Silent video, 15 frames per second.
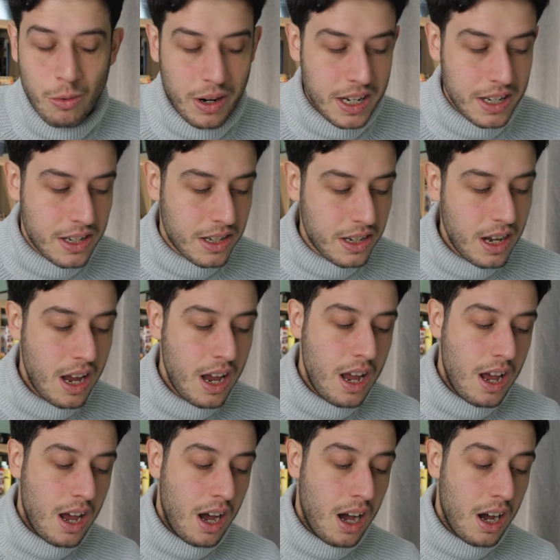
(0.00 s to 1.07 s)
race,
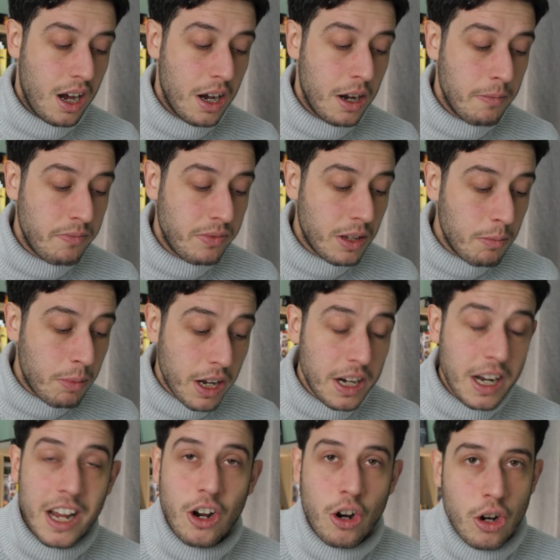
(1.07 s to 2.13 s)

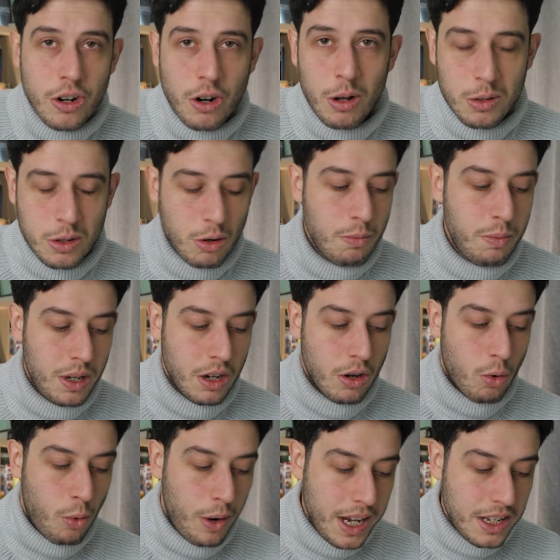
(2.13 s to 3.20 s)
but it could also be a
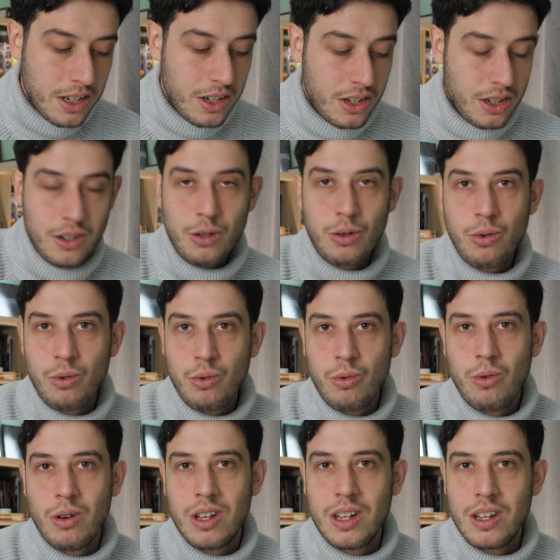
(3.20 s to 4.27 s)
race
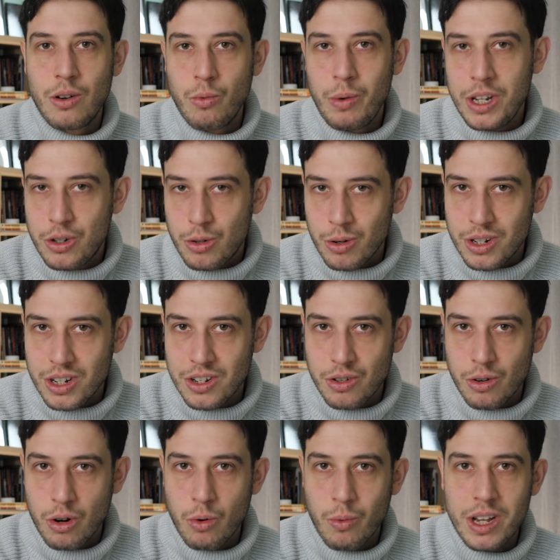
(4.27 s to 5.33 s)
to resources,
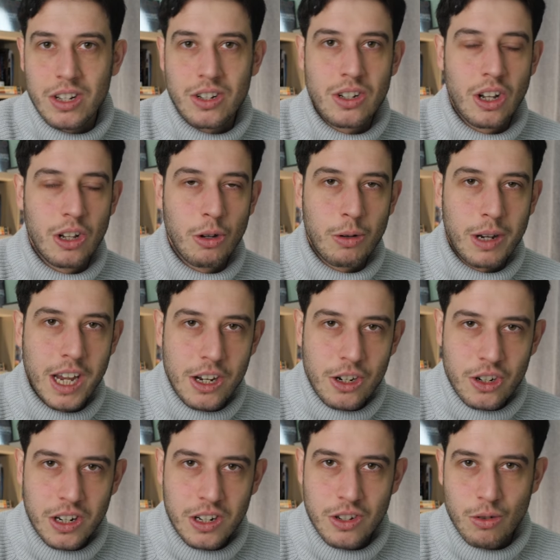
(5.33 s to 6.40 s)
or a race to
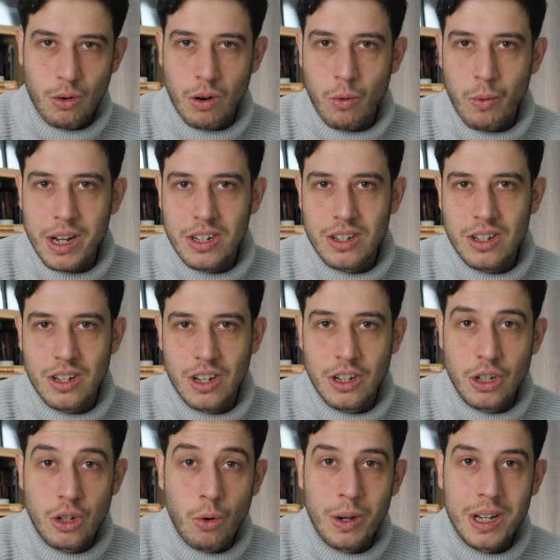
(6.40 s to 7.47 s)
locations, or a race to
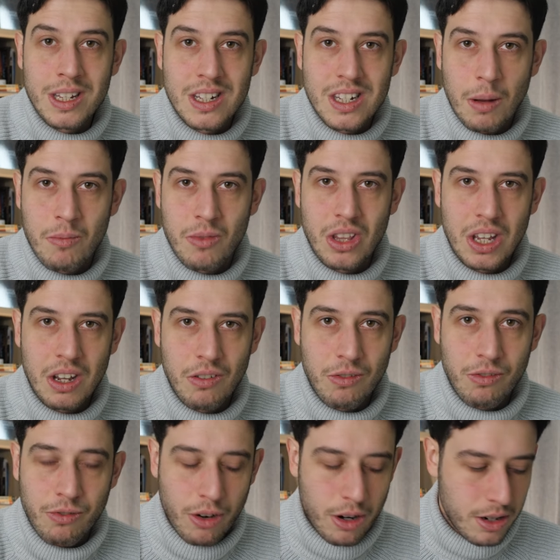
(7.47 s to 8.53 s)
doing something
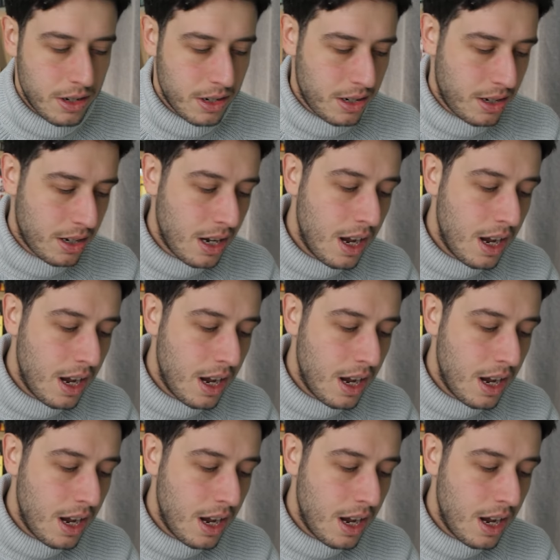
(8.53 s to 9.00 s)
first.